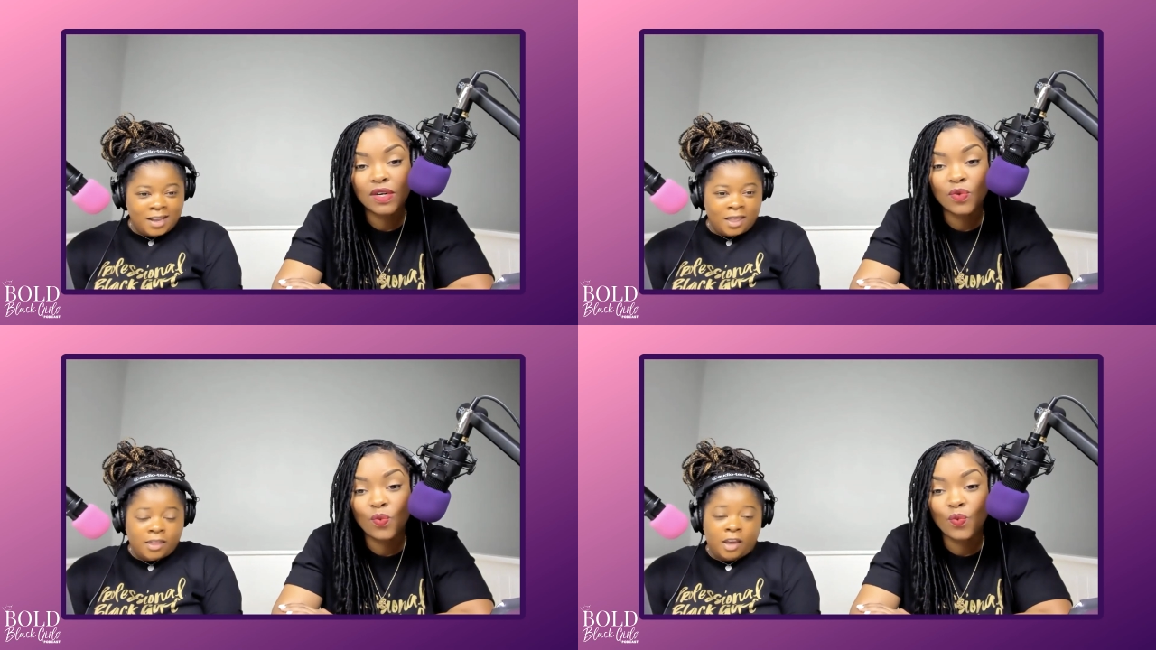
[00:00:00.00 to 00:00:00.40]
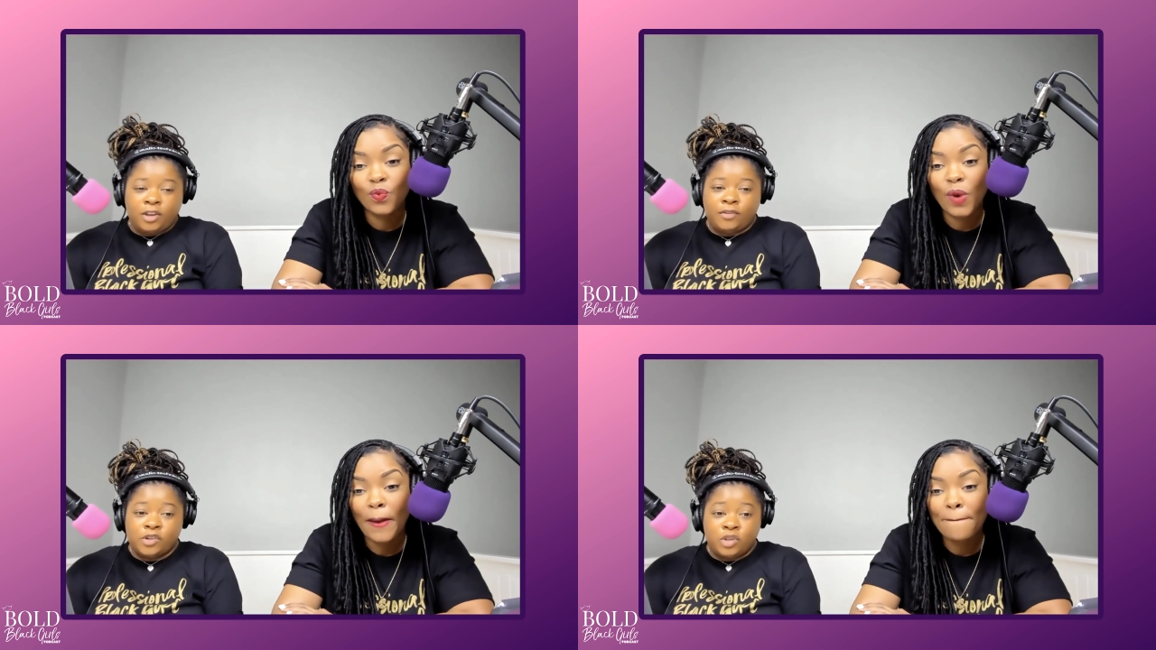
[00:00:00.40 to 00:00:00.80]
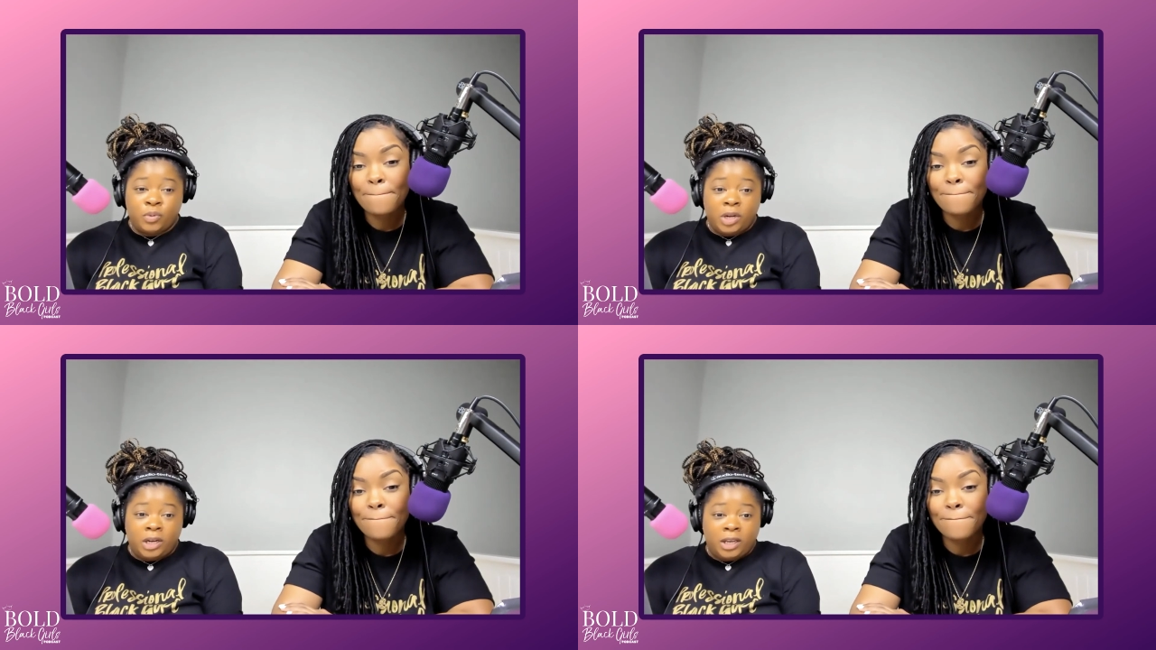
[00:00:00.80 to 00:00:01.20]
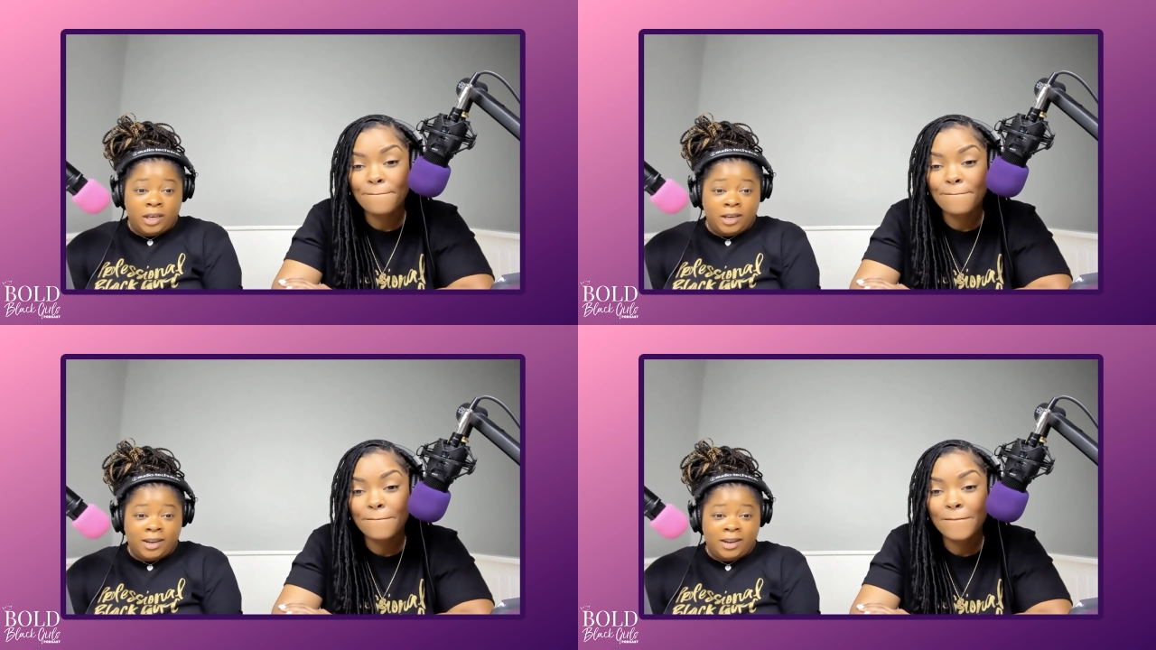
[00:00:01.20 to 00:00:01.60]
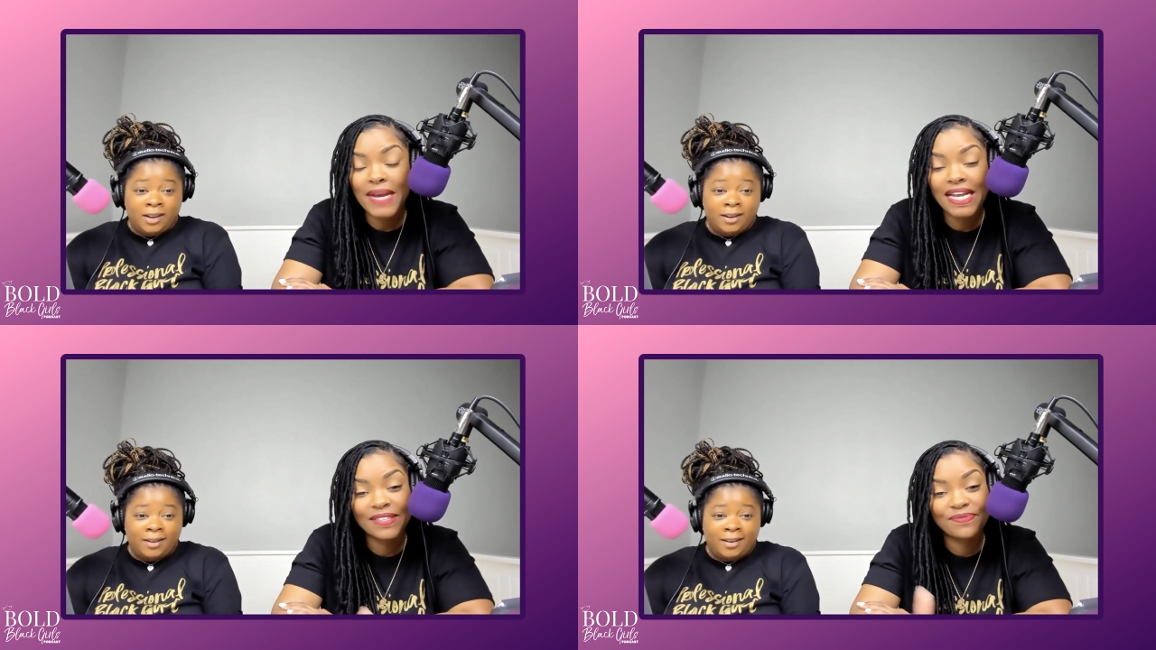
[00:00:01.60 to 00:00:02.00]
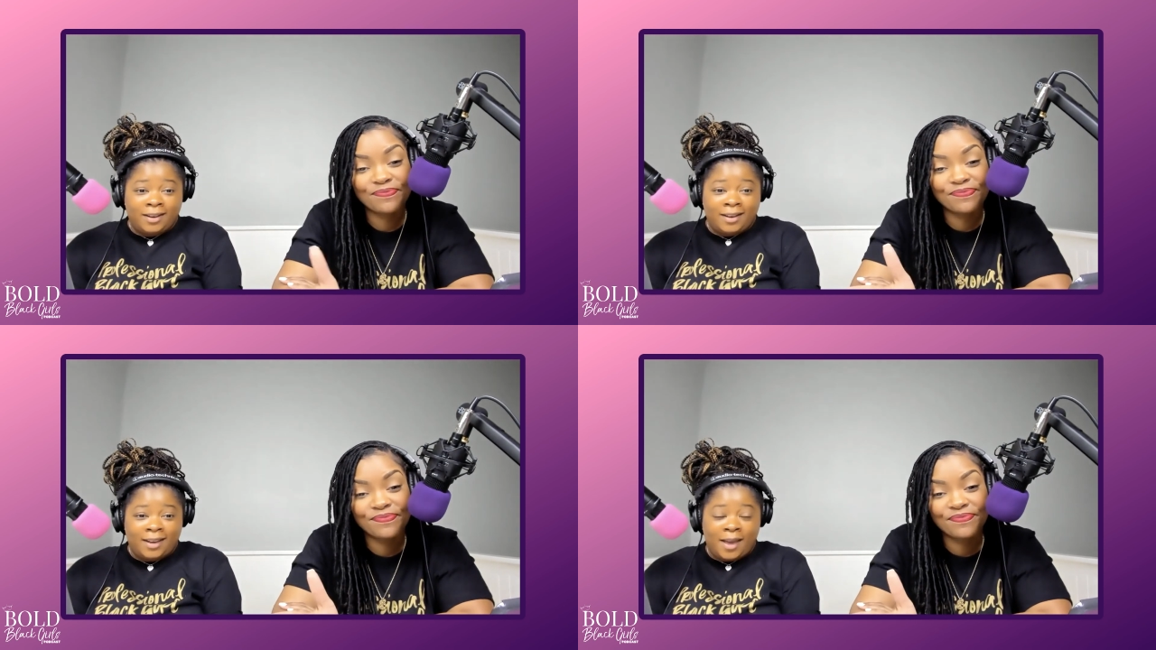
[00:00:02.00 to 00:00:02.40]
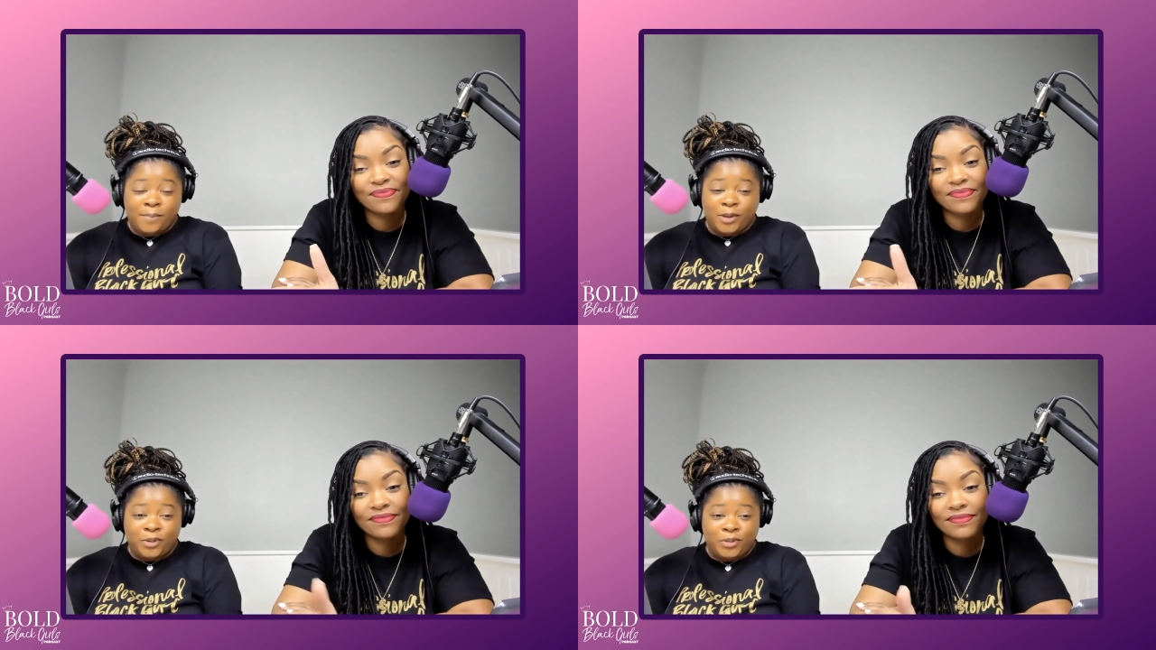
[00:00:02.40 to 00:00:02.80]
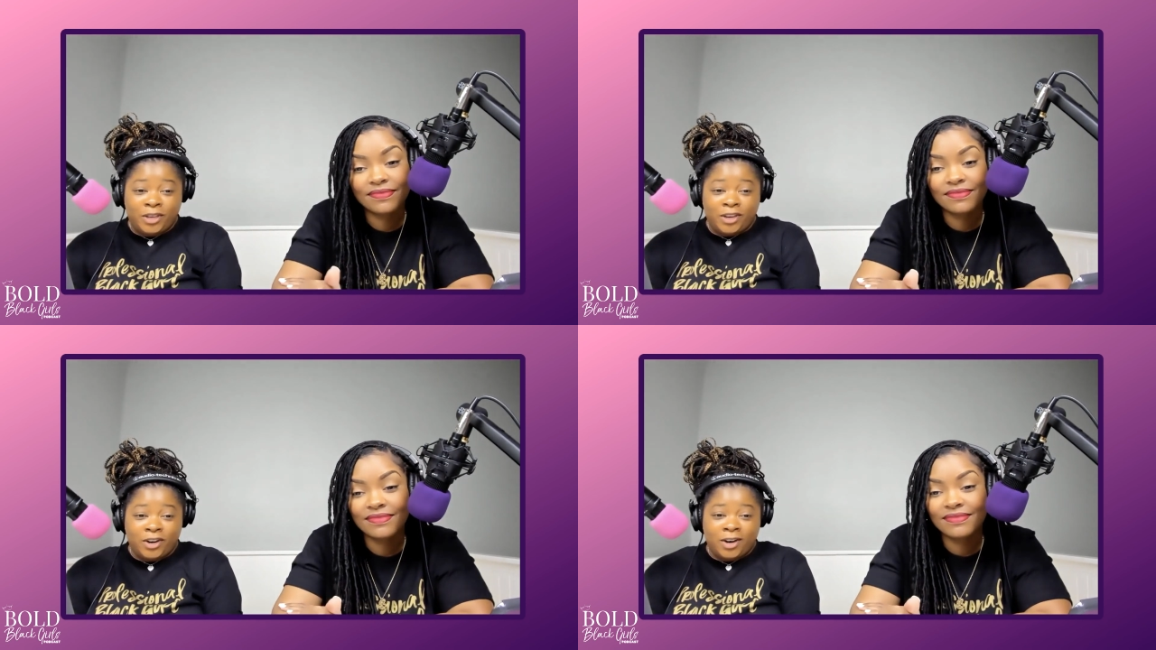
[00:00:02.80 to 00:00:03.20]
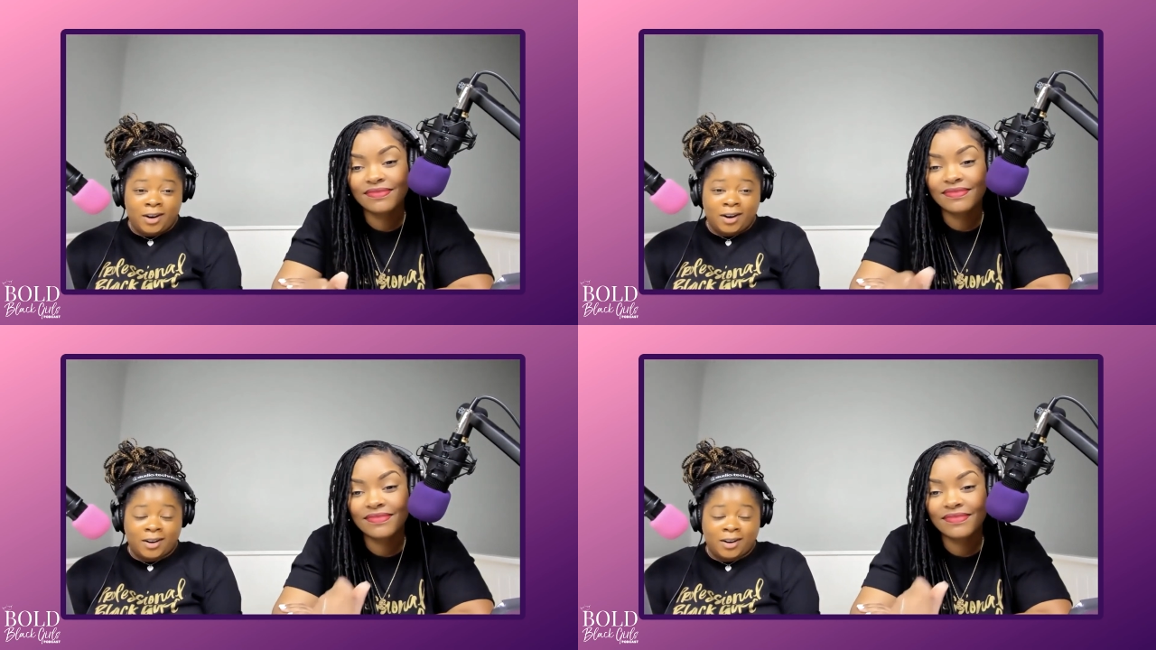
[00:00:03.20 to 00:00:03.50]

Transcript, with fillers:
Speaker 1: Thank you for tuning in. Happy New Year.